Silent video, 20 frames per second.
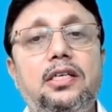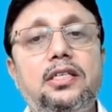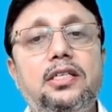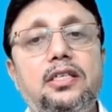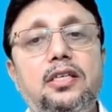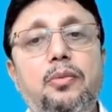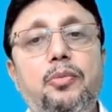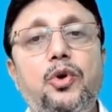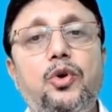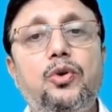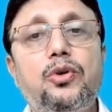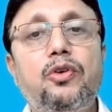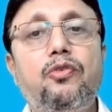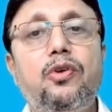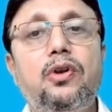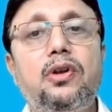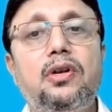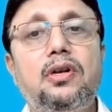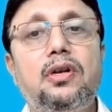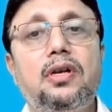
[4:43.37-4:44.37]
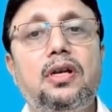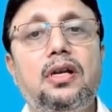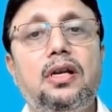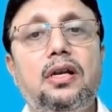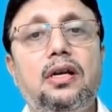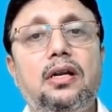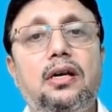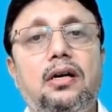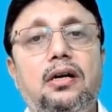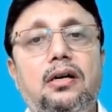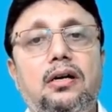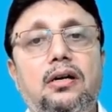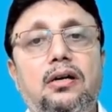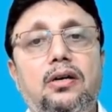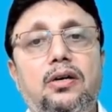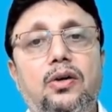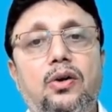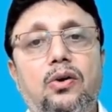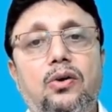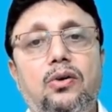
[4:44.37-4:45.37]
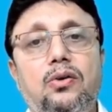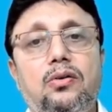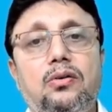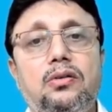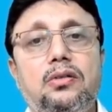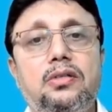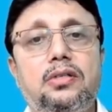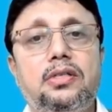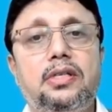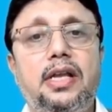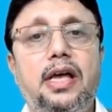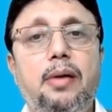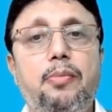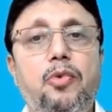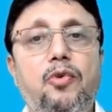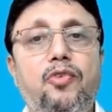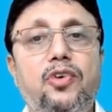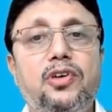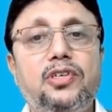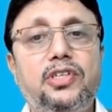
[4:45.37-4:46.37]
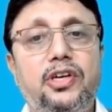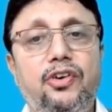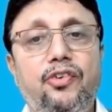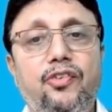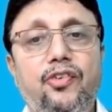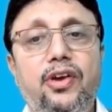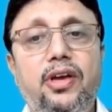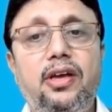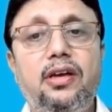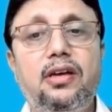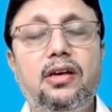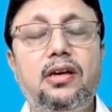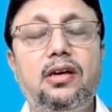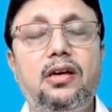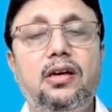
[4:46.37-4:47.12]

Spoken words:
This is a beautiful snap of a scenery.